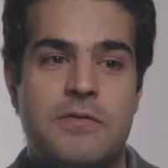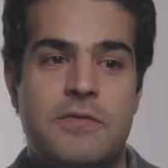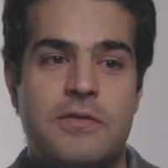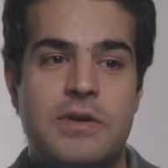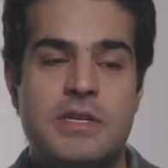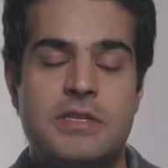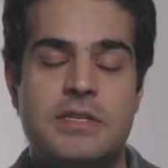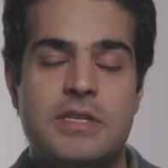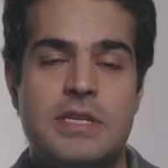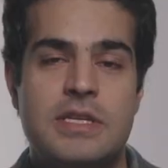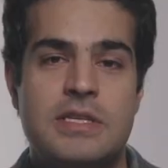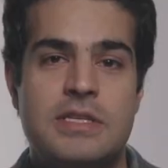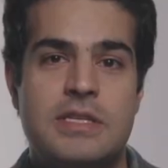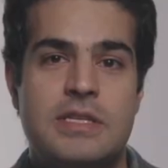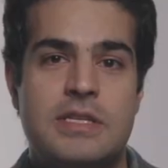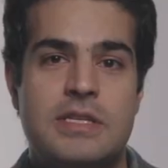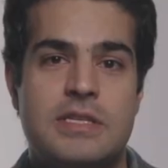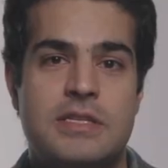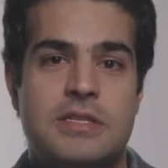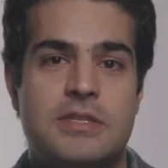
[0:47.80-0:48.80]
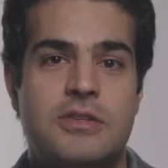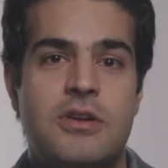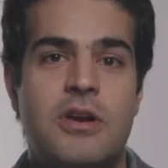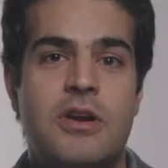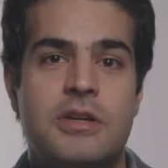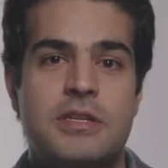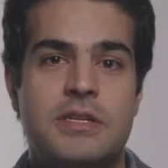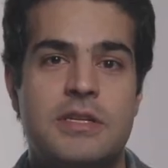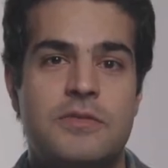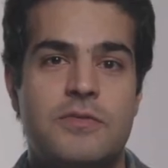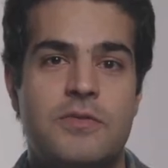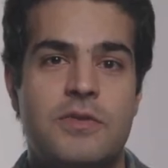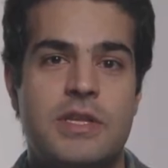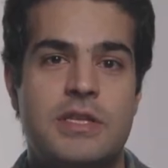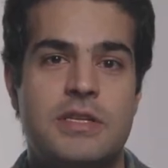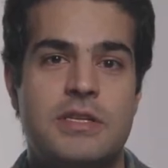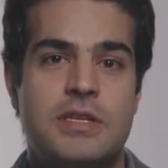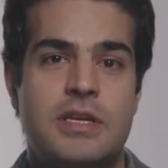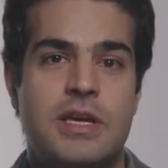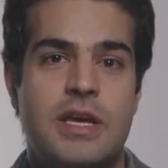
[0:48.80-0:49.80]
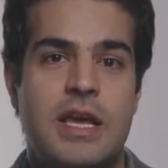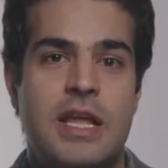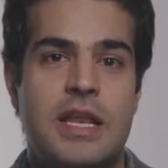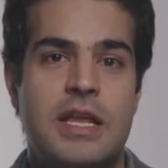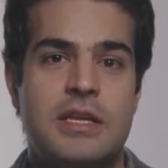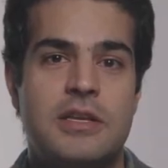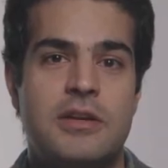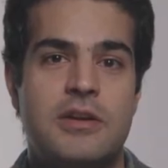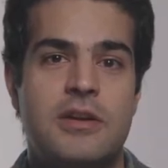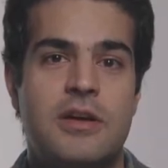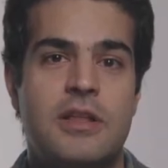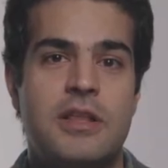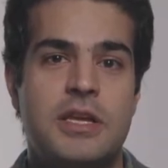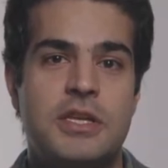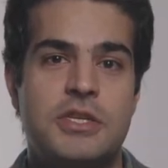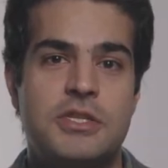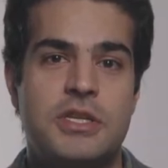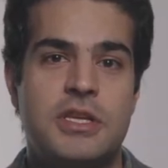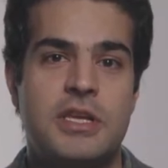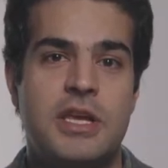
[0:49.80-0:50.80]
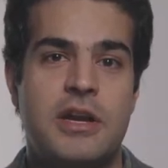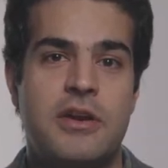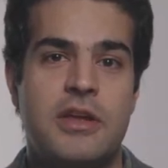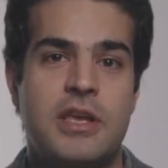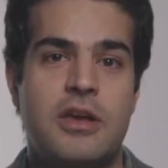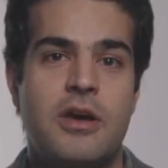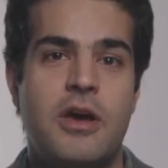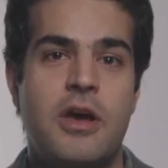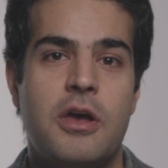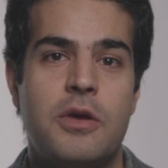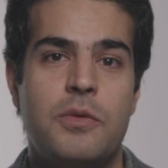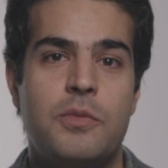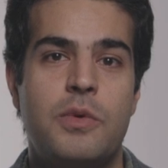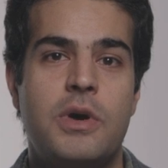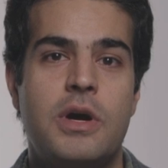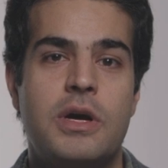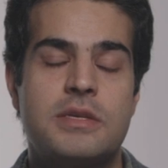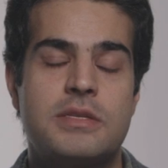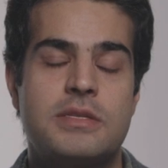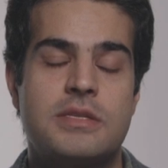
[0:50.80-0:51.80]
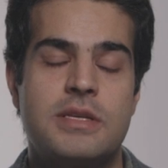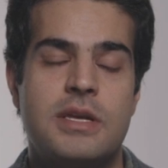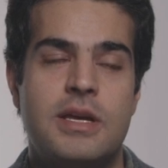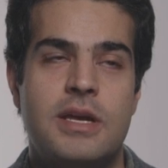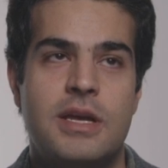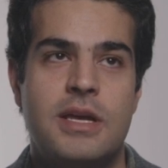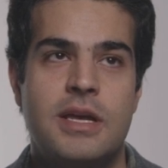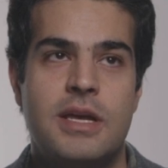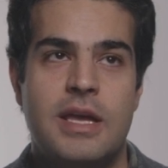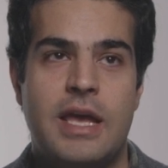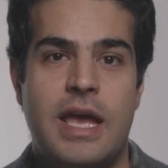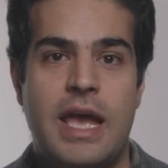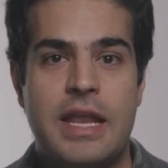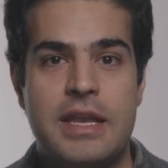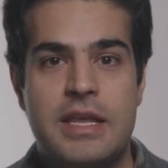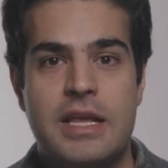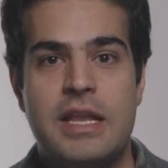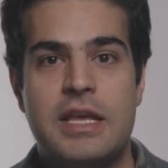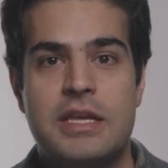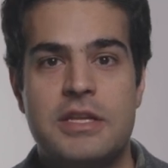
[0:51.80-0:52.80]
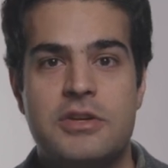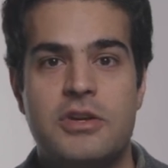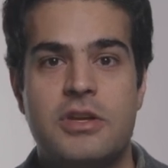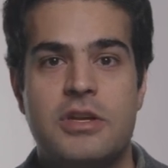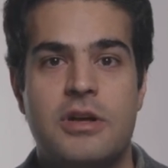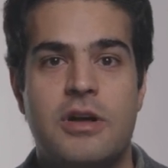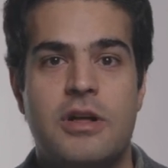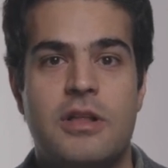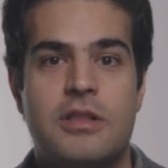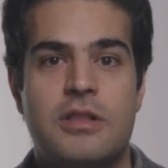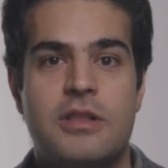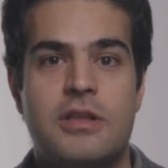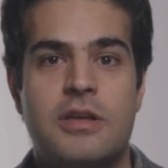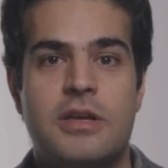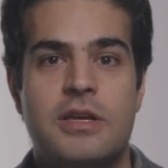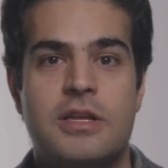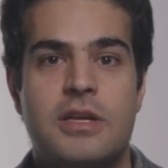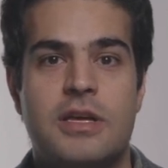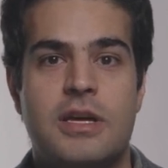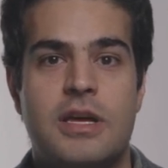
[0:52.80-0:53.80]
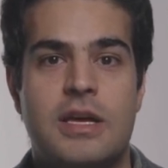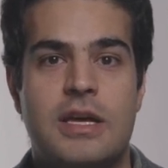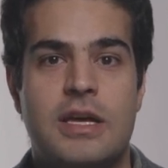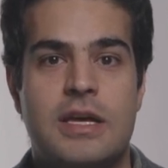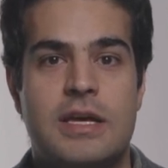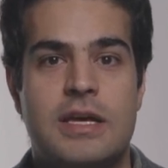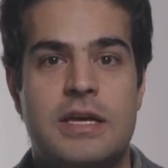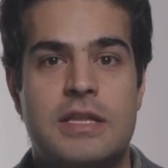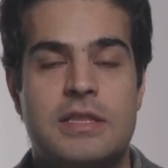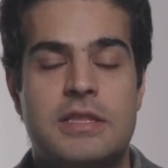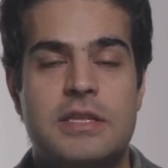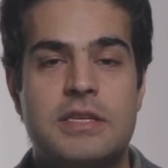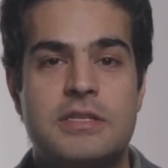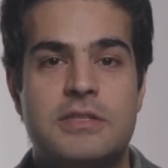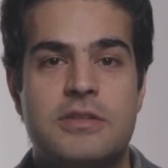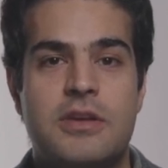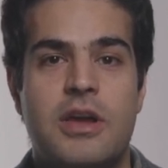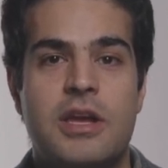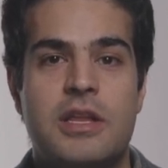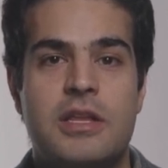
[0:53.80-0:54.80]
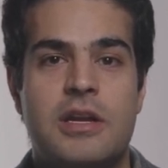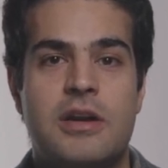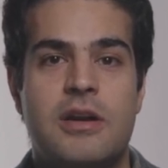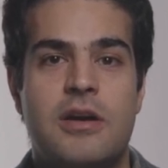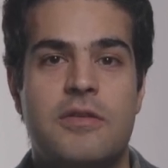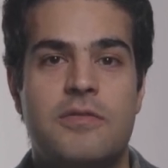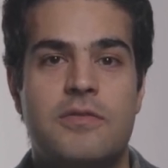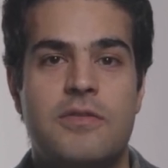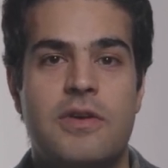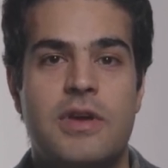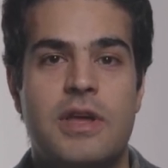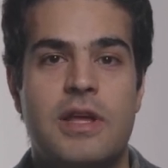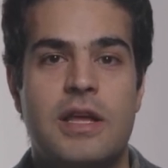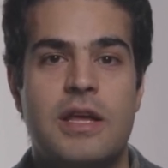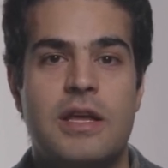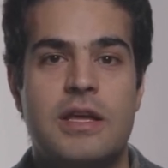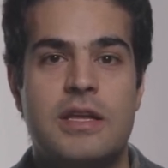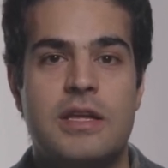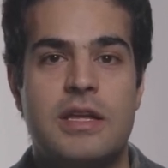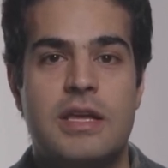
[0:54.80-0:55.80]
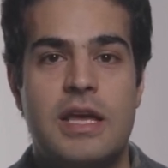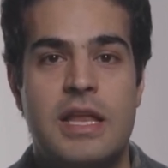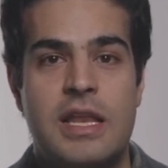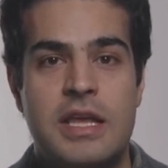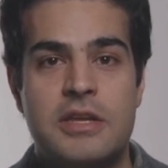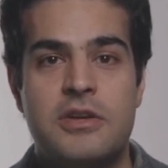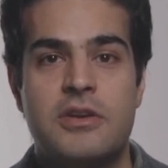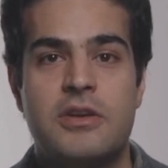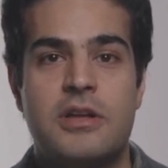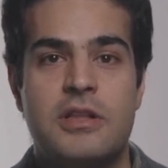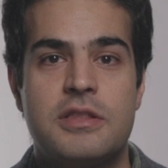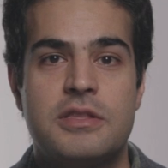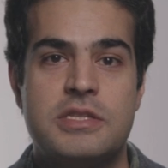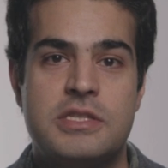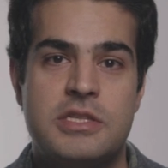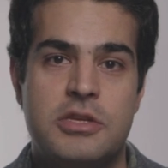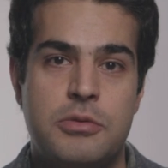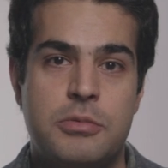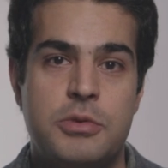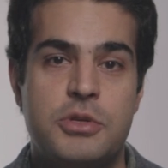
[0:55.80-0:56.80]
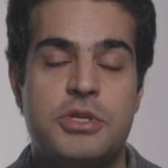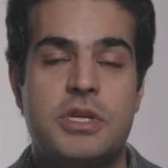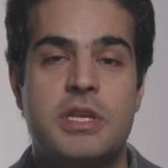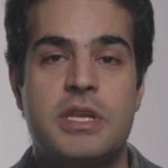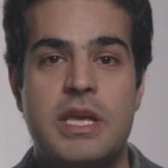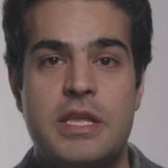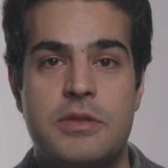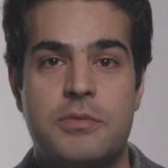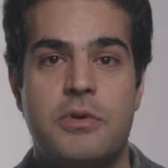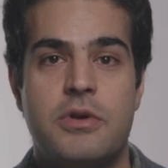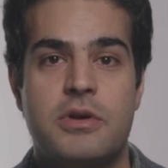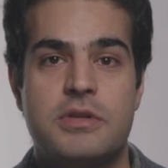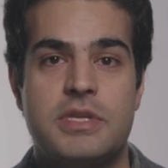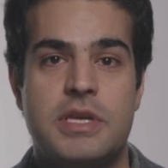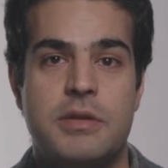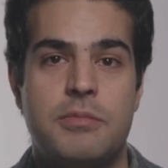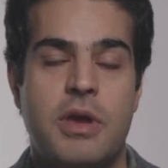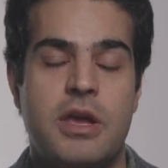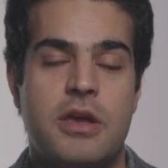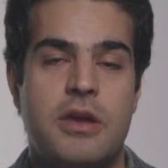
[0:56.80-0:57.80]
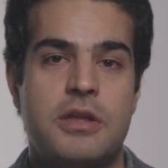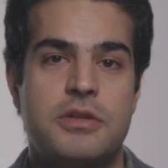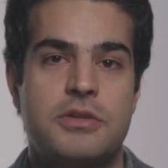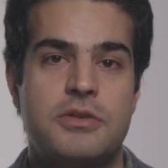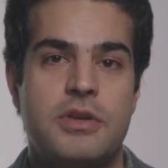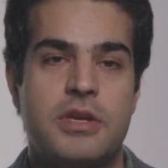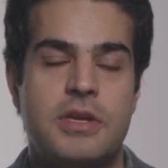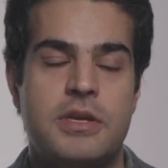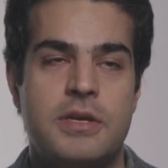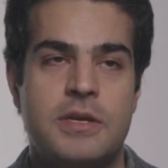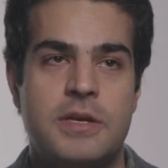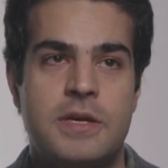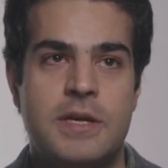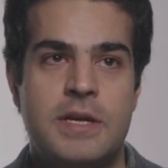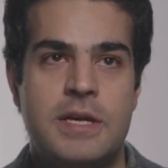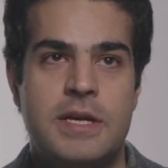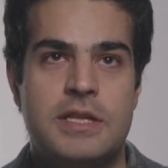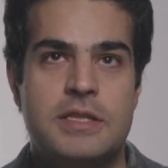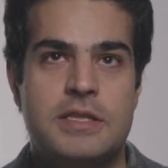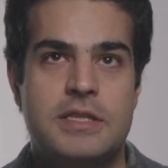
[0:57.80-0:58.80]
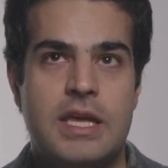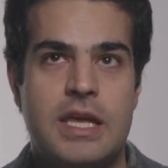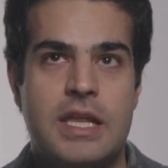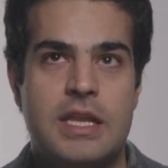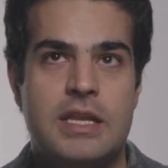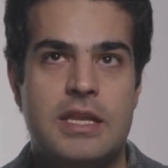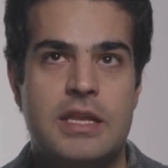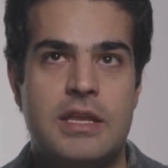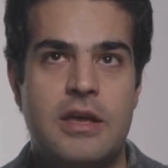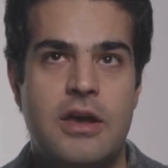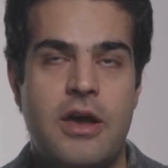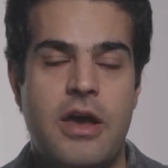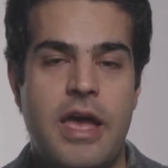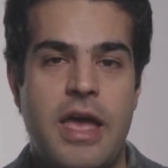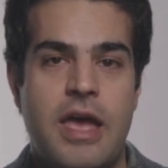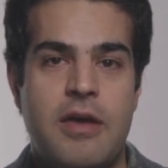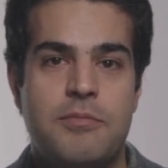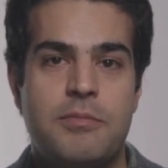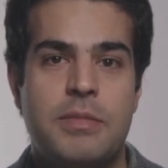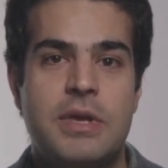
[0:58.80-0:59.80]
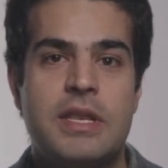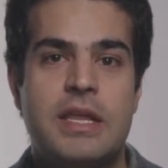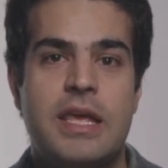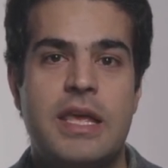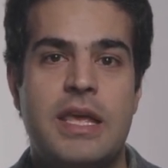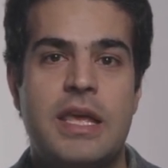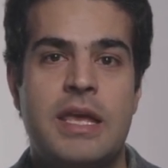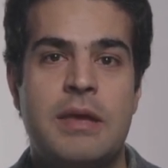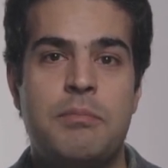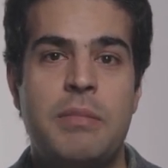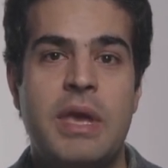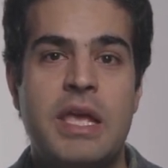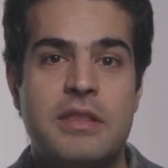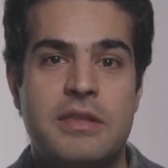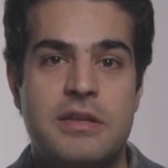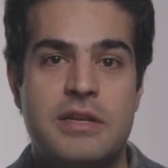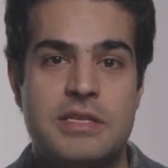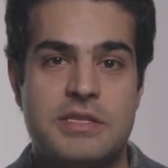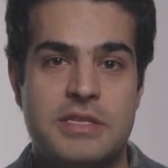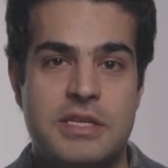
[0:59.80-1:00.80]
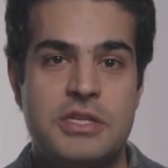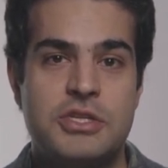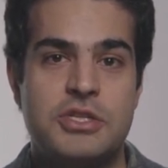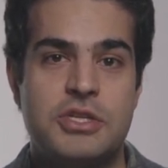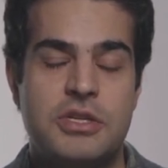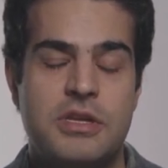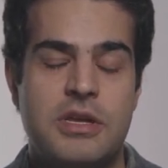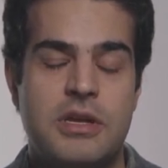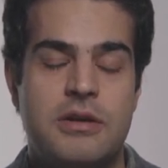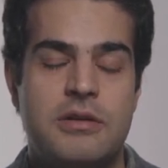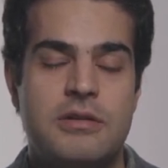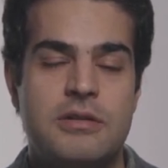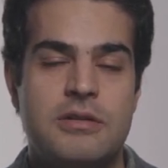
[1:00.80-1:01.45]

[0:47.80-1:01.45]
first, it started with electrical engineering. I was an electrical uh, designer of electrical distribution networks in my country. Then I have been a maintenance engineer